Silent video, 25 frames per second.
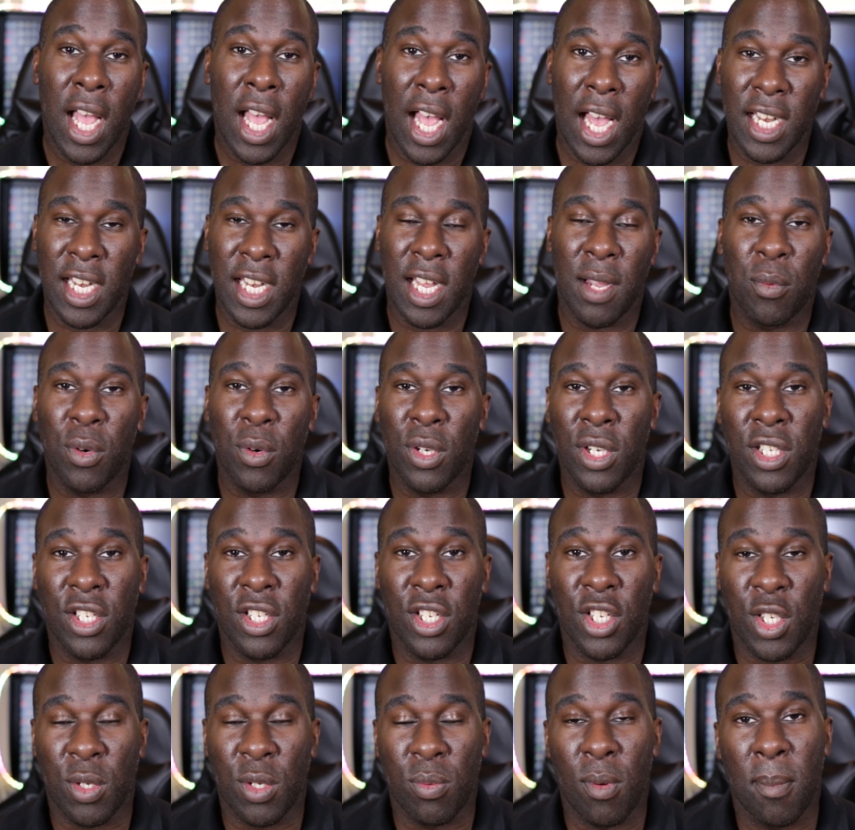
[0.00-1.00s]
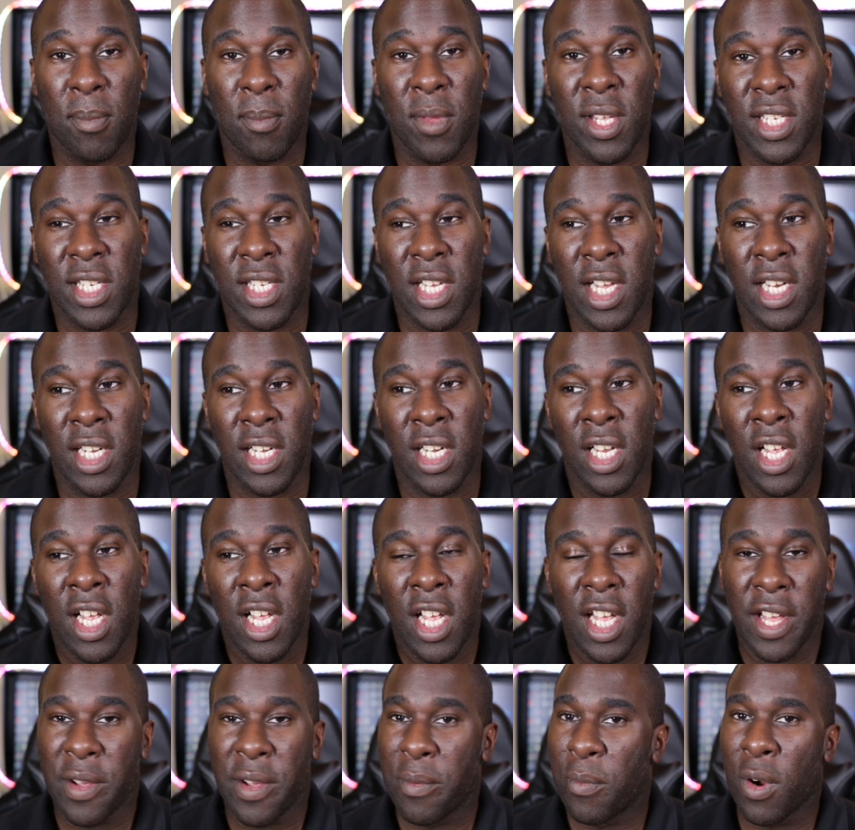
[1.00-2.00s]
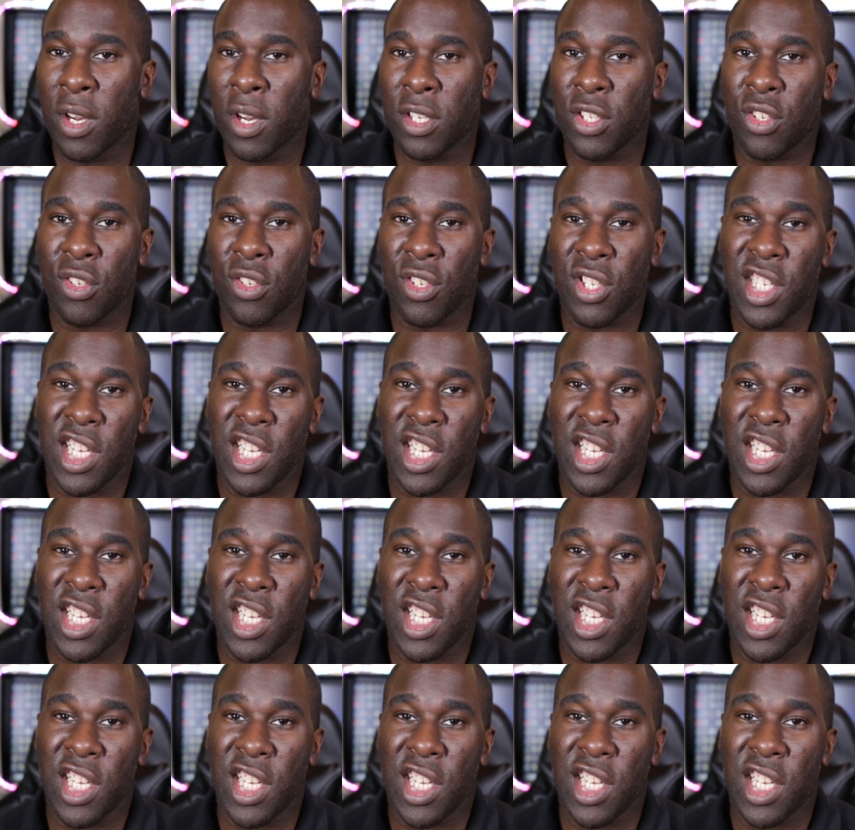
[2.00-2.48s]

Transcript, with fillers: and they want to just swap this in. It runs on